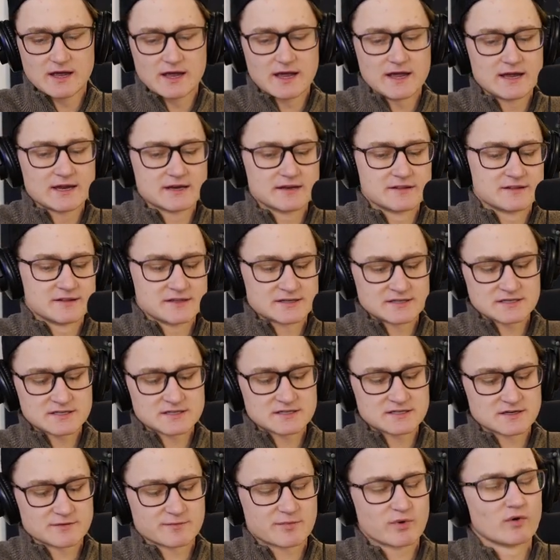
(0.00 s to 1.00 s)
And this
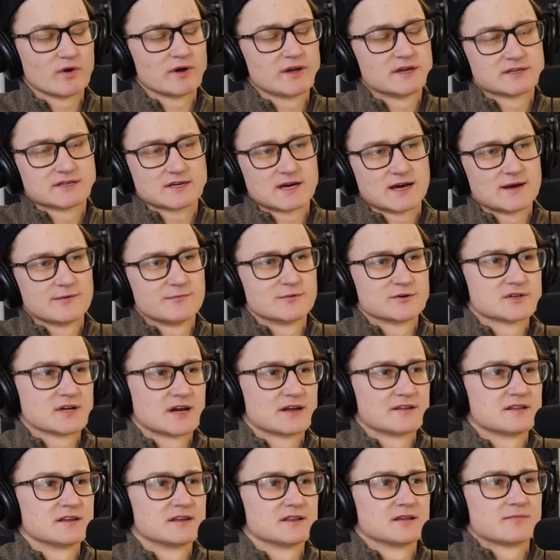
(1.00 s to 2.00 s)
is a point in time which
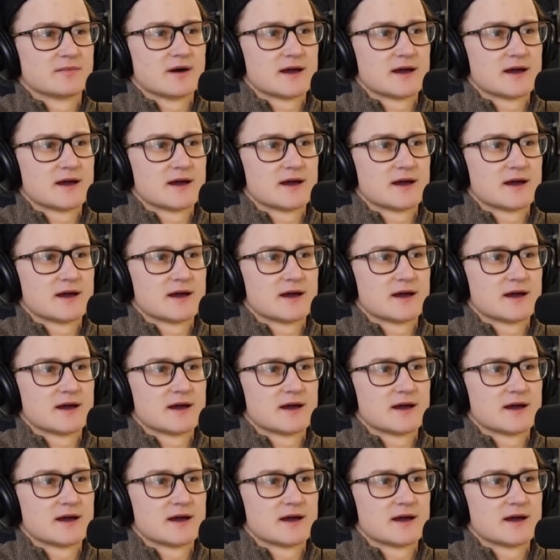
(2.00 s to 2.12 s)
I think the